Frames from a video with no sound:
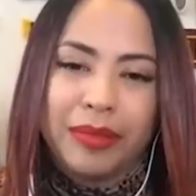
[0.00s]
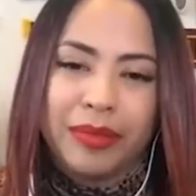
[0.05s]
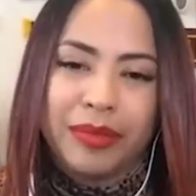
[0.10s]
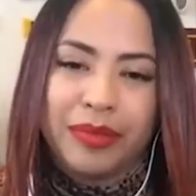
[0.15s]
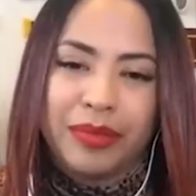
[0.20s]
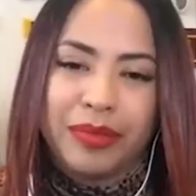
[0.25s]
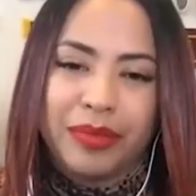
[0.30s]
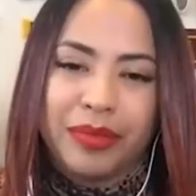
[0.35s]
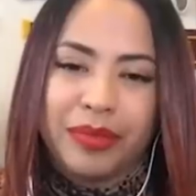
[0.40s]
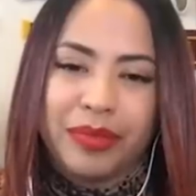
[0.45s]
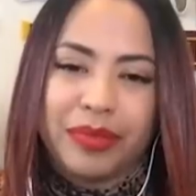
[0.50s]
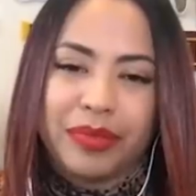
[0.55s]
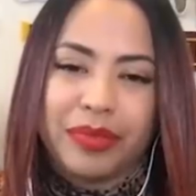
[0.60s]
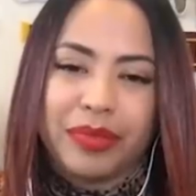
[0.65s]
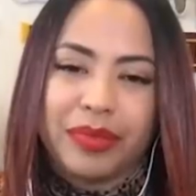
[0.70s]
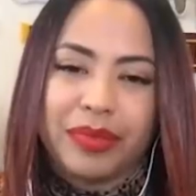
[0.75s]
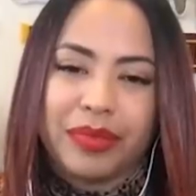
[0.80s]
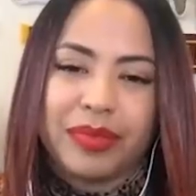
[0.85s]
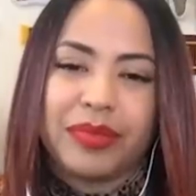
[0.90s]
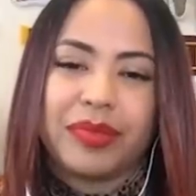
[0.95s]

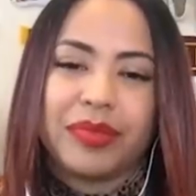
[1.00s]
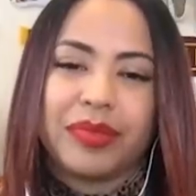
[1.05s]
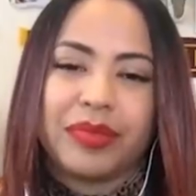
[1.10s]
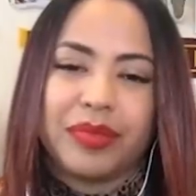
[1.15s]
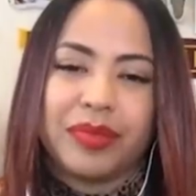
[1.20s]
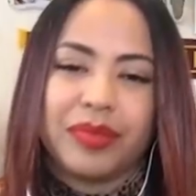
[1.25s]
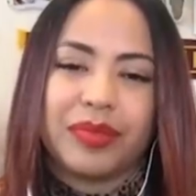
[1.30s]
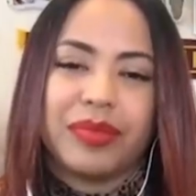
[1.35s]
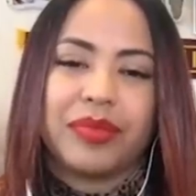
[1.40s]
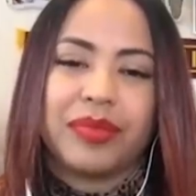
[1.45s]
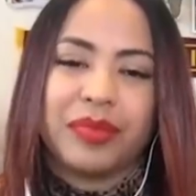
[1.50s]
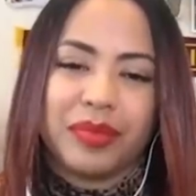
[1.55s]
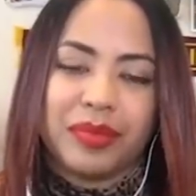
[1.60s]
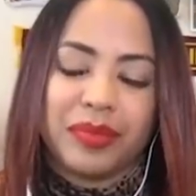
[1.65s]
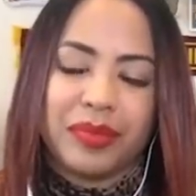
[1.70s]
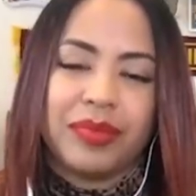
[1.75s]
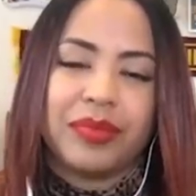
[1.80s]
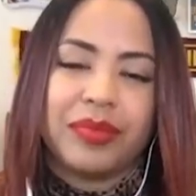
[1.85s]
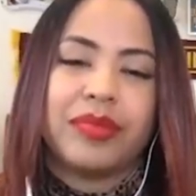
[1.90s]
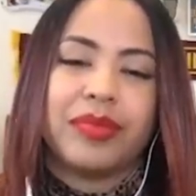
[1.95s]

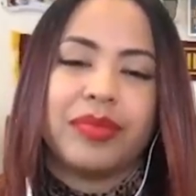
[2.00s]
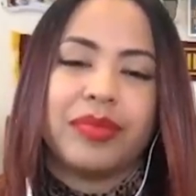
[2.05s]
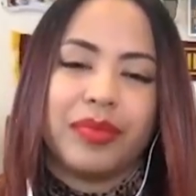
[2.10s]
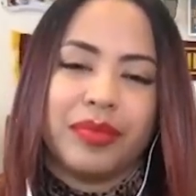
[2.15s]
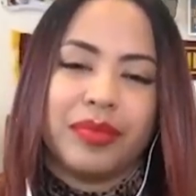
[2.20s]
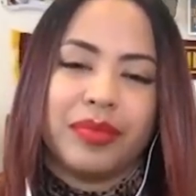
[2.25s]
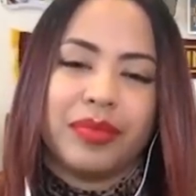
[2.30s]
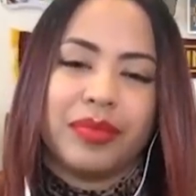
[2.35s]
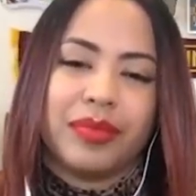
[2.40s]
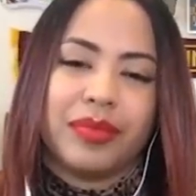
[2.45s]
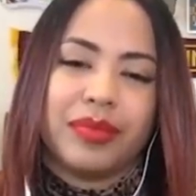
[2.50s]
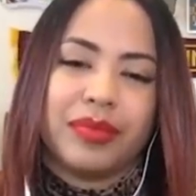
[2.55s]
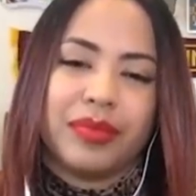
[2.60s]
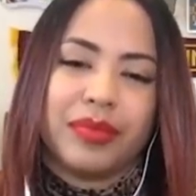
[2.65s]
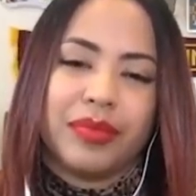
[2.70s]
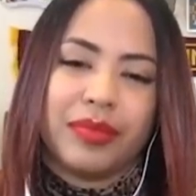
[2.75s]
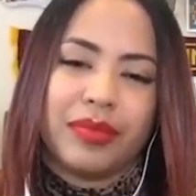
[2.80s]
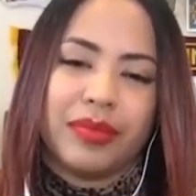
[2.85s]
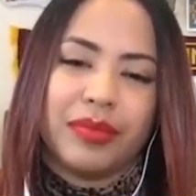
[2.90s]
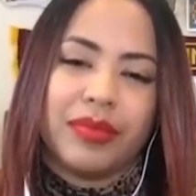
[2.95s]

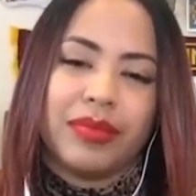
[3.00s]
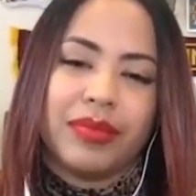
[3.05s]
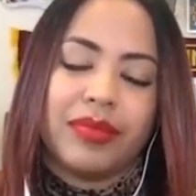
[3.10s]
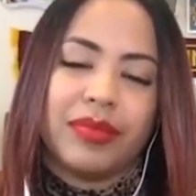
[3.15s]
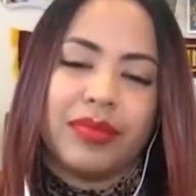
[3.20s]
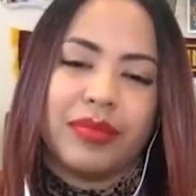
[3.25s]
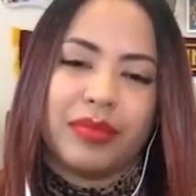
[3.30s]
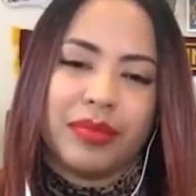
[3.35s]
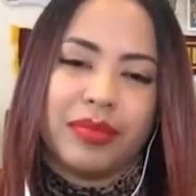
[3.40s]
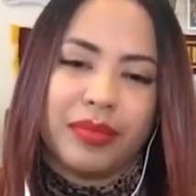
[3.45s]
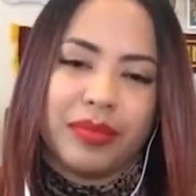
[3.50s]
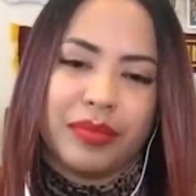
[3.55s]
The person shown says nothing.